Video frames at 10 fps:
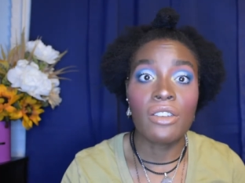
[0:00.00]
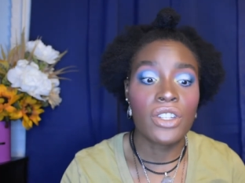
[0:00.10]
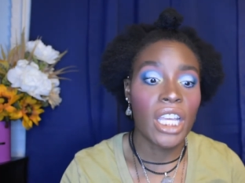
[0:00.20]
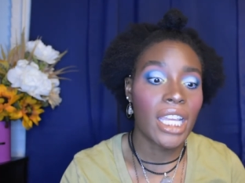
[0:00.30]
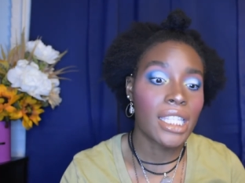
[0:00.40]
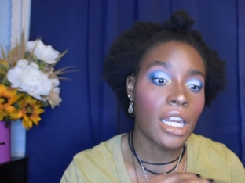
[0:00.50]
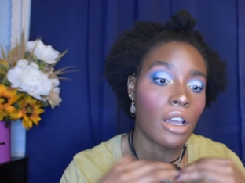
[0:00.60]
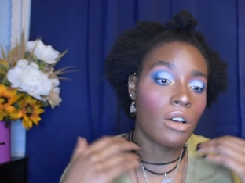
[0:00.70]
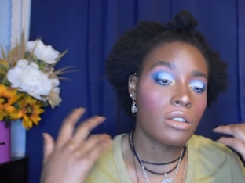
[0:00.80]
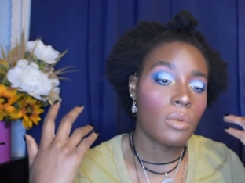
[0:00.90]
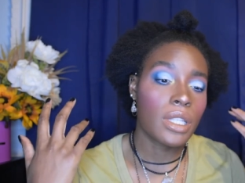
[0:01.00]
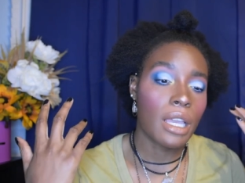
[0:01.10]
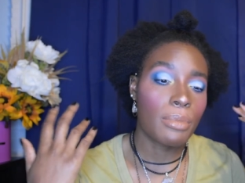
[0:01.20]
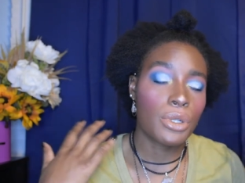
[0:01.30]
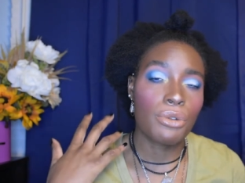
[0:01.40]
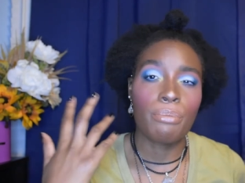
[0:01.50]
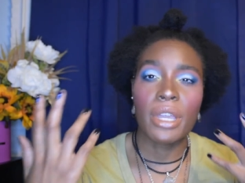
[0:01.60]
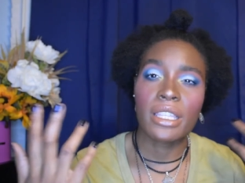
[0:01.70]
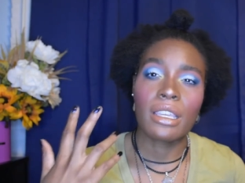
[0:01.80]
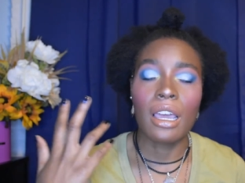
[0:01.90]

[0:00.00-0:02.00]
of shades and I also was able to mix it